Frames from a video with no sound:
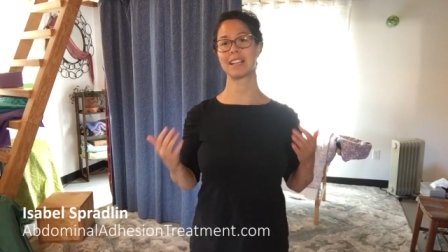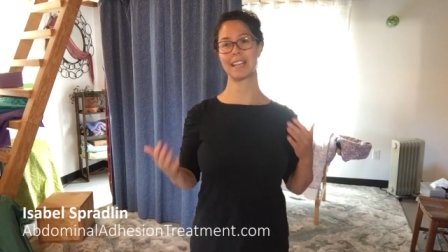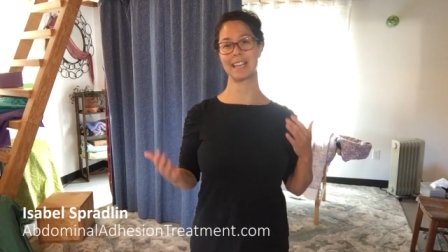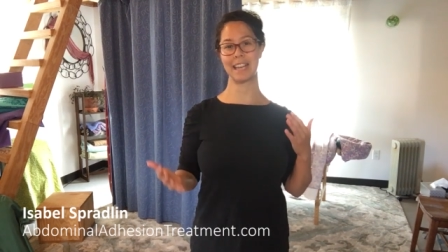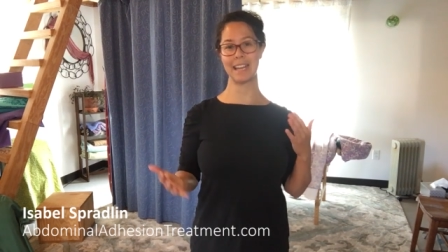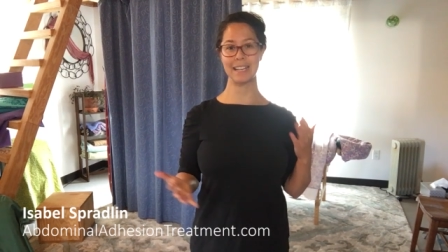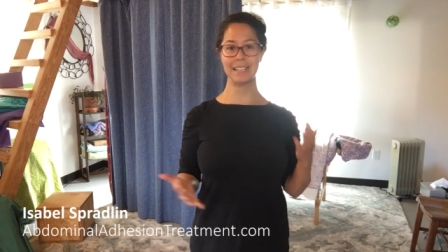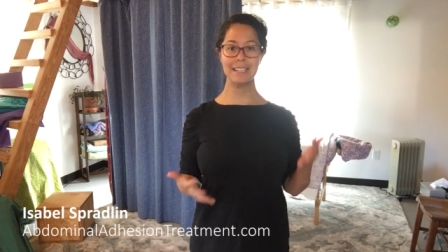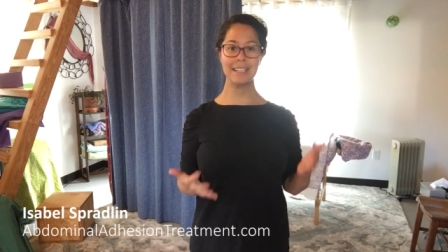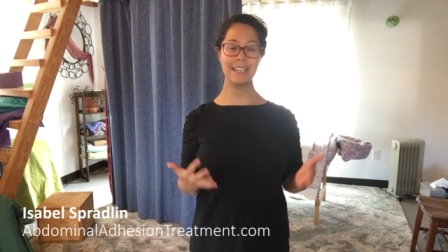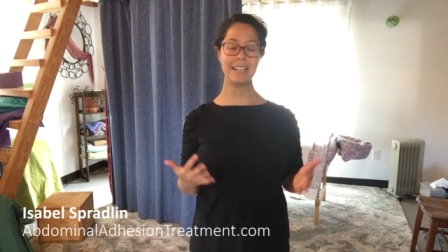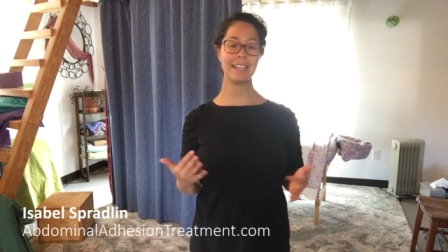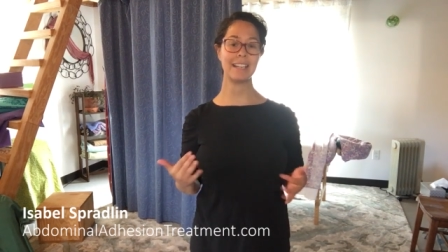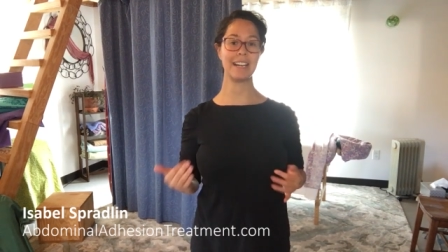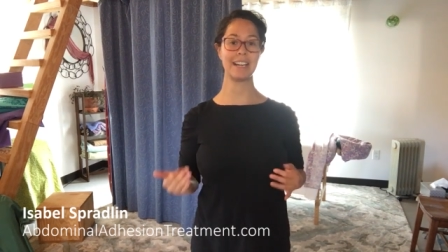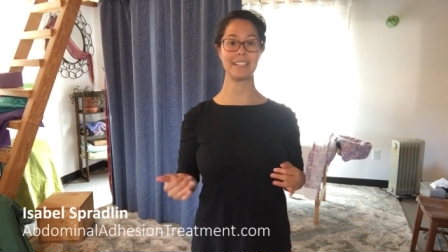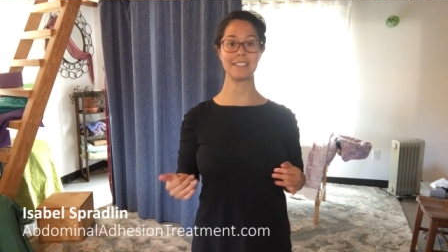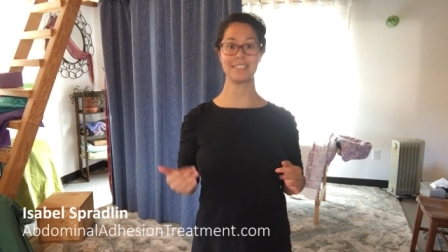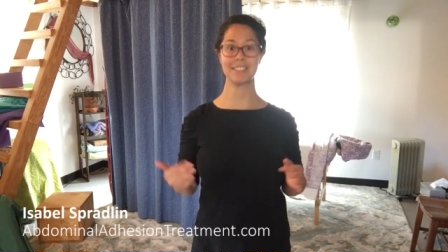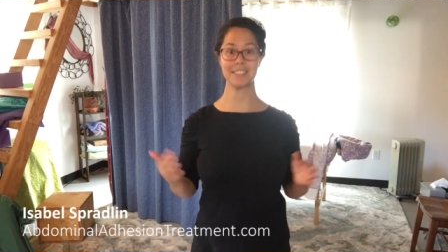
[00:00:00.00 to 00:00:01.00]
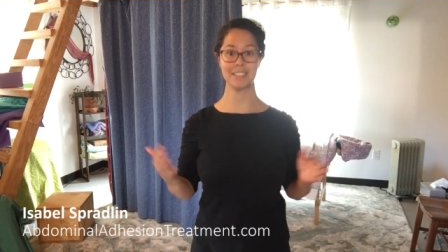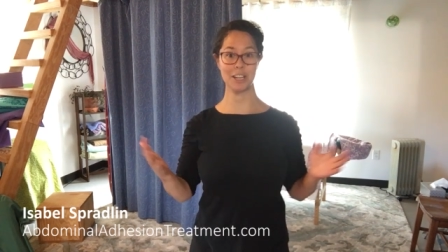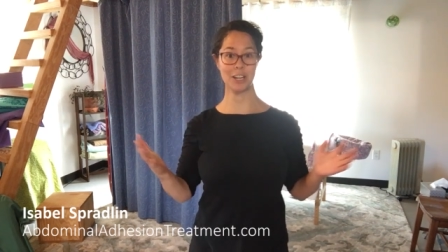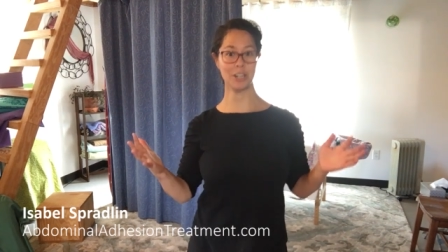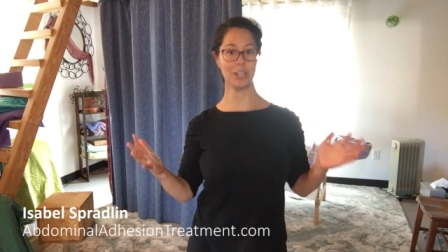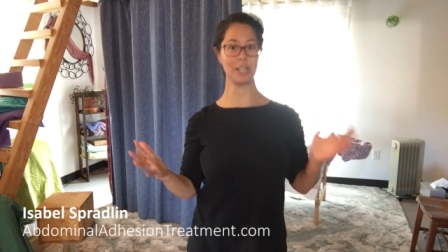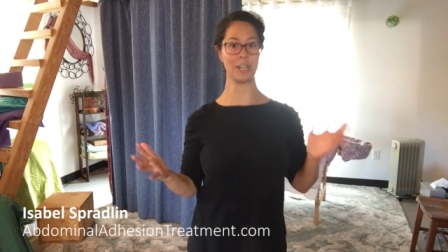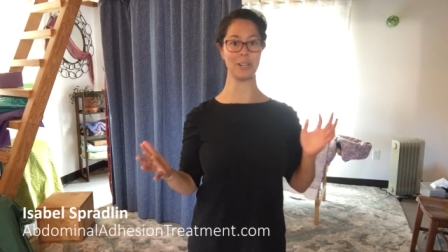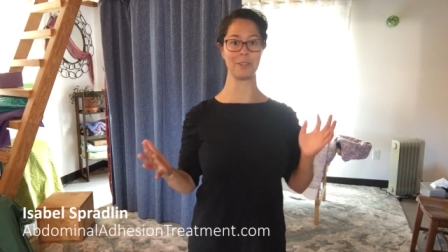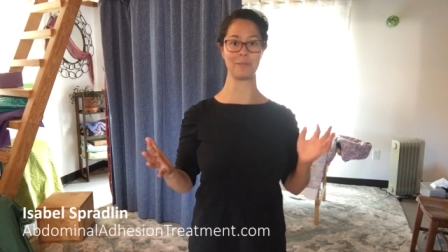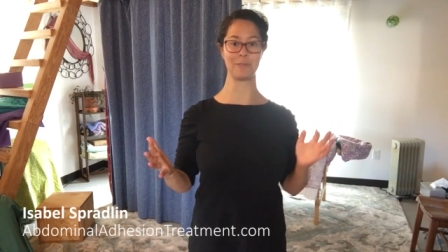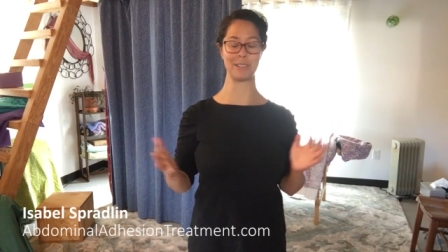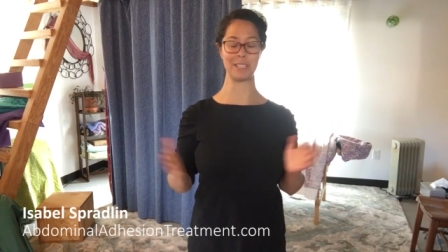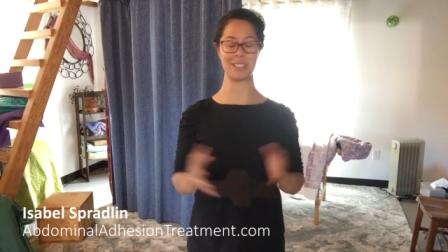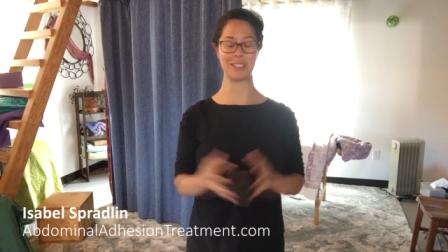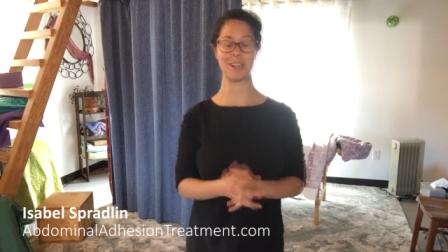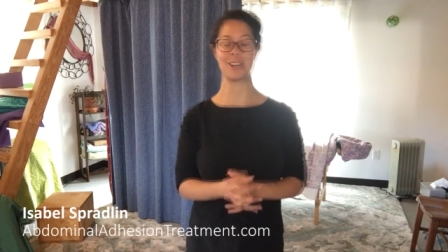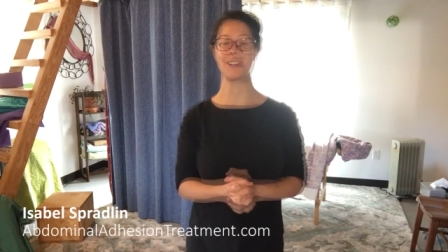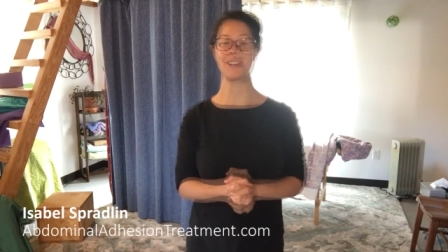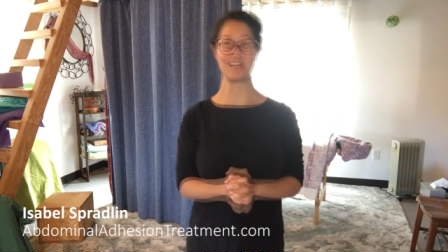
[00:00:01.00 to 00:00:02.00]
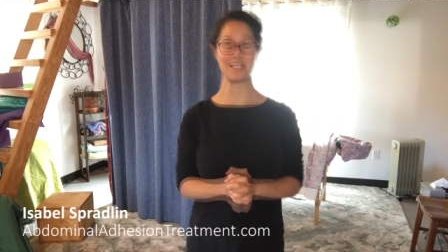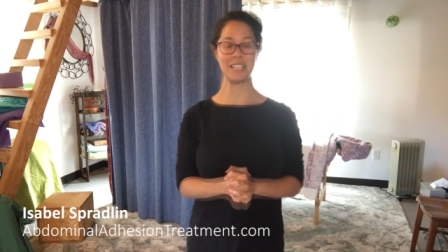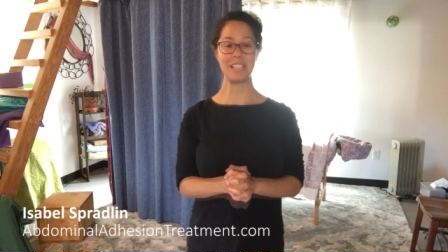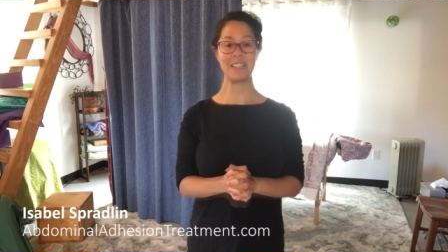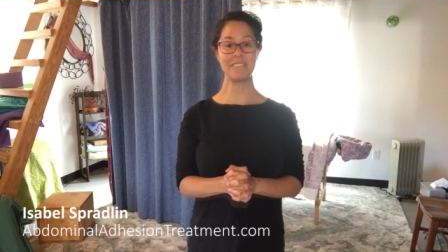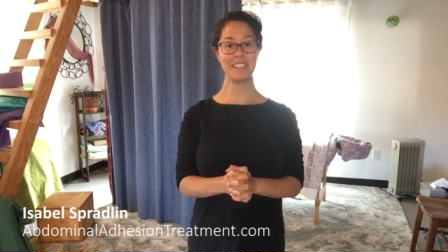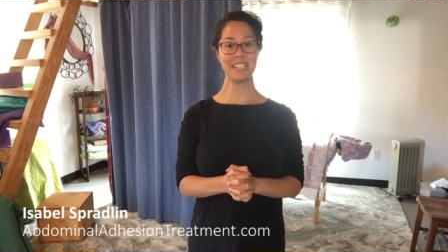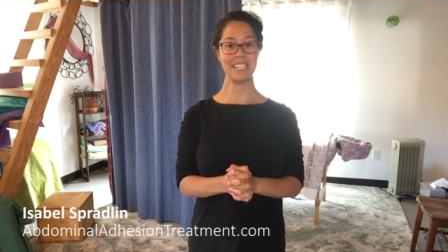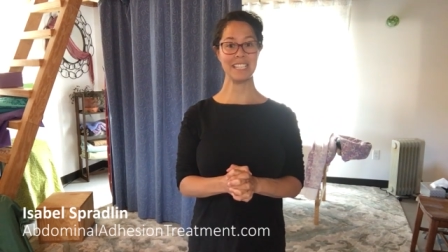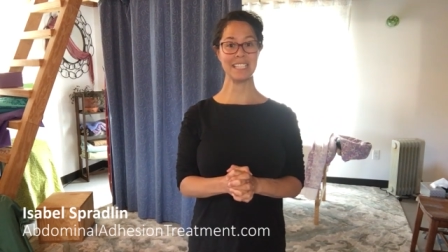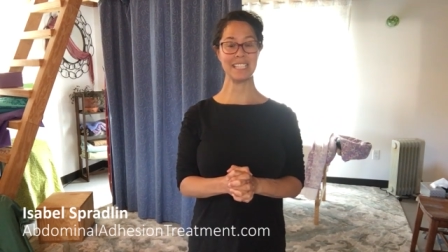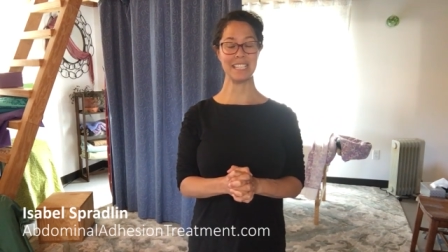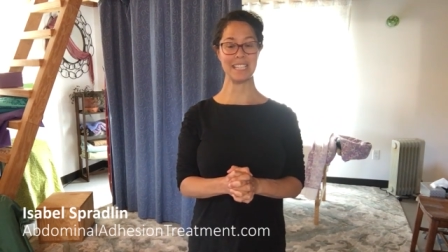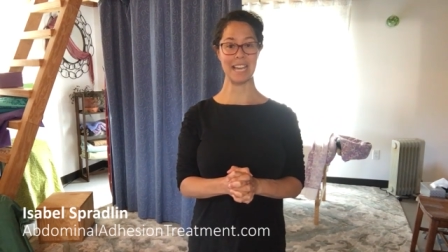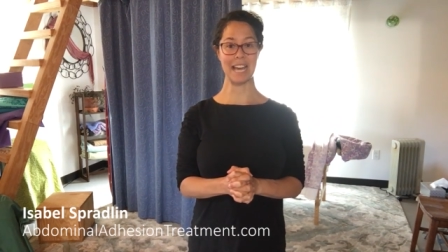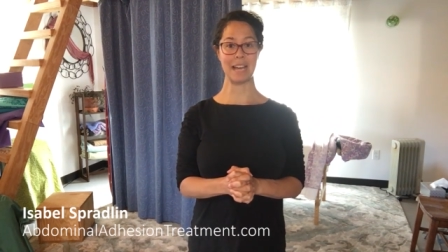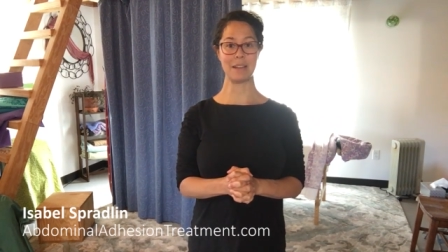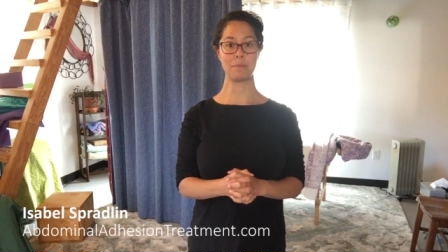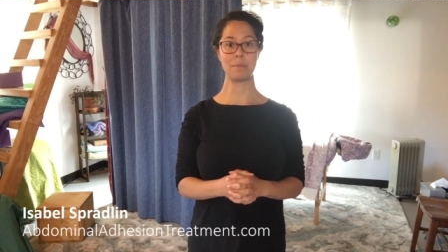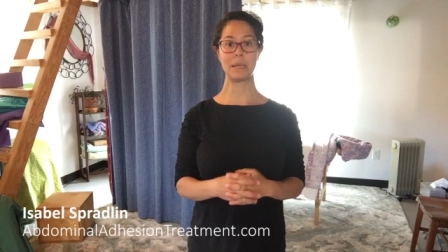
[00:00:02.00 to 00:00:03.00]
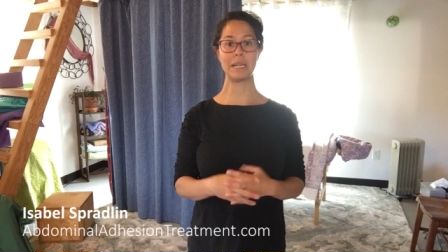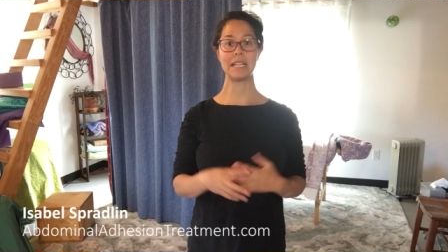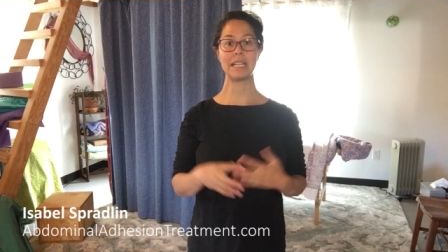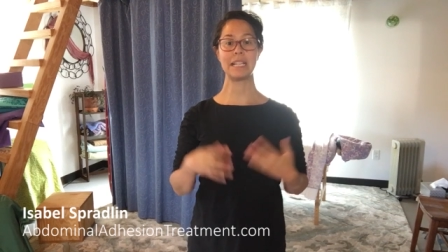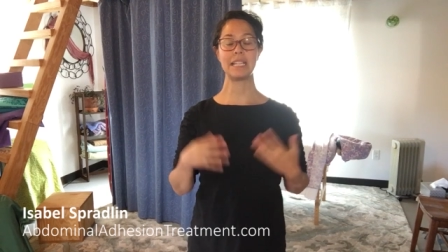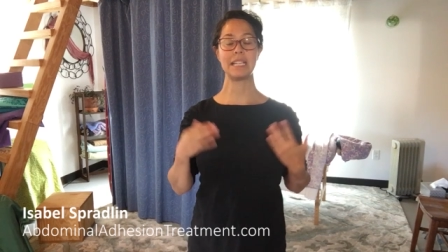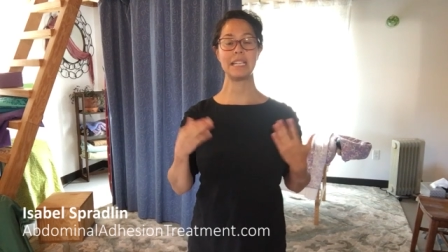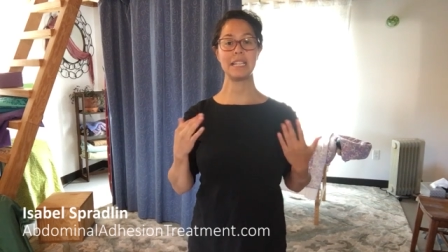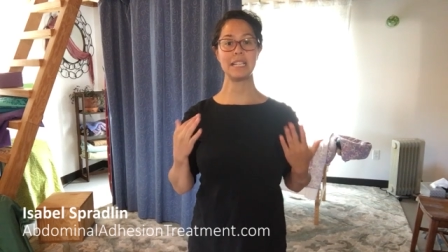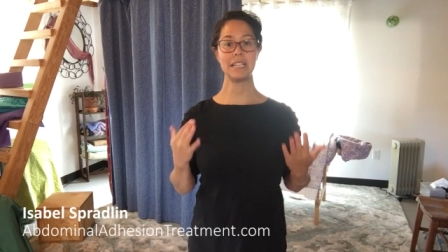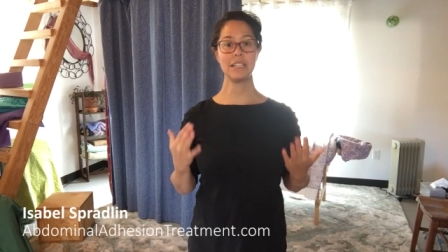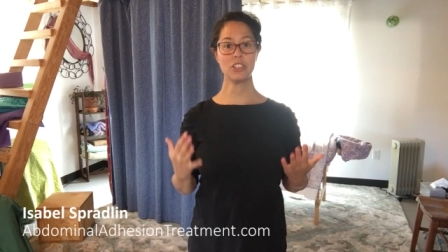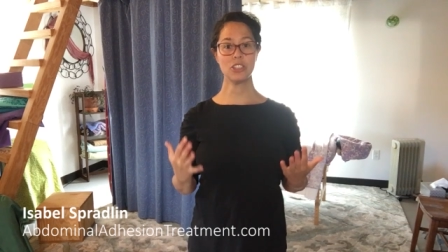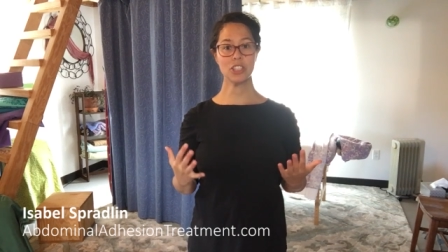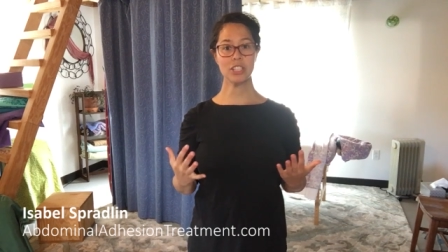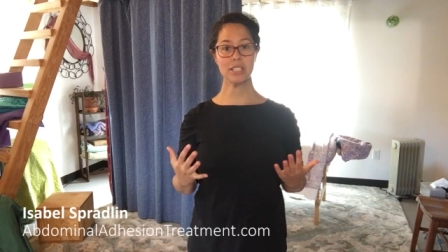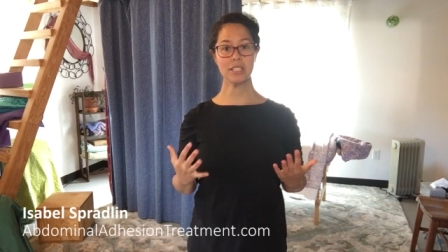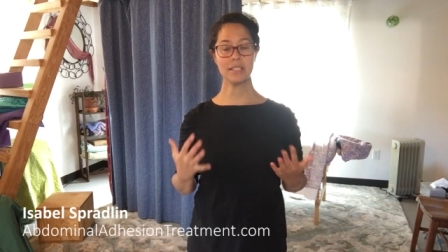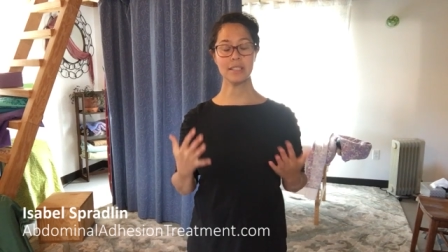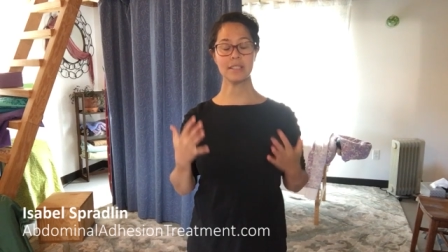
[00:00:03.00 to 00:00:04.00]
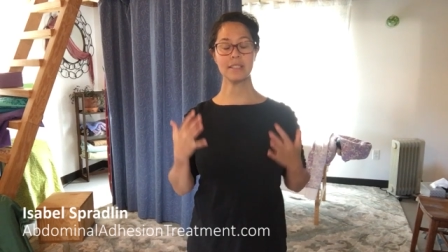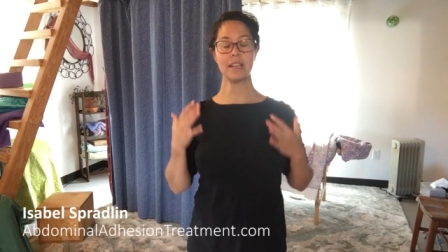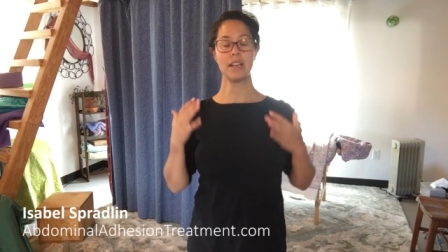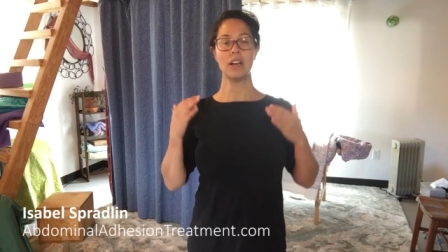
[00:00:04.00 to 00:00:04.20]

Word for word: can get kind of scarier when we start delving into that. But adhesions,